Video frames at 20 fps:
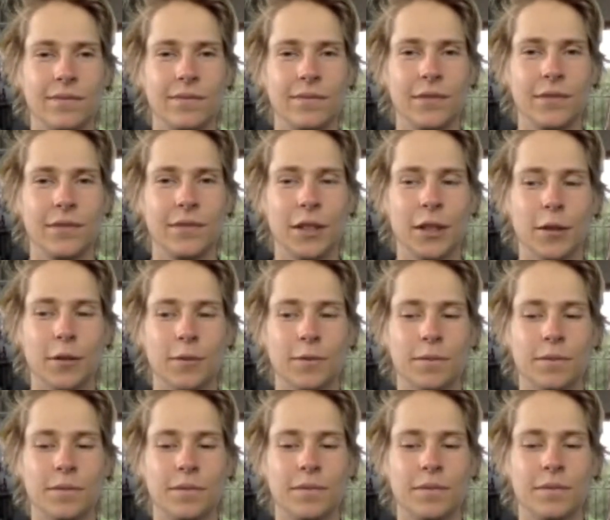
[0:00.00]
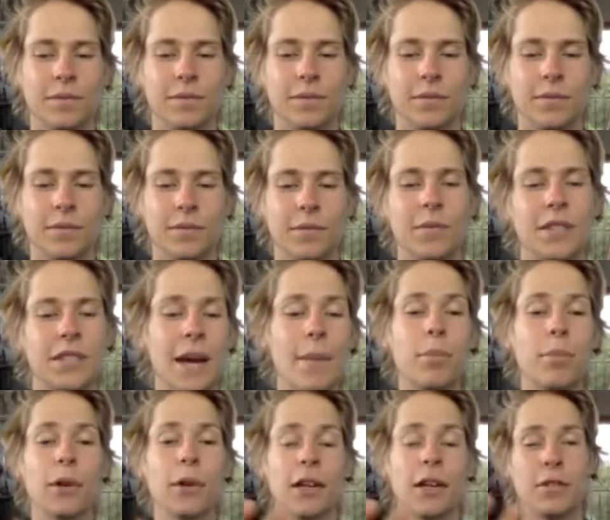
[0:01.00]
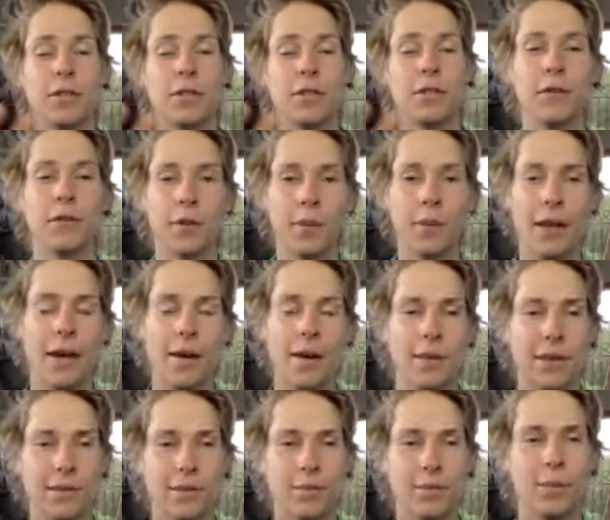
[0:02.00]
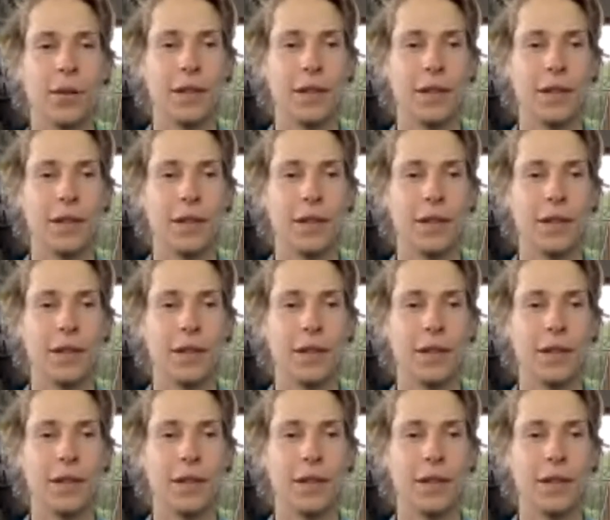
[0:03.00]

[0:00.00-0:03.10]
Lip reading: you know, separate yourself from them and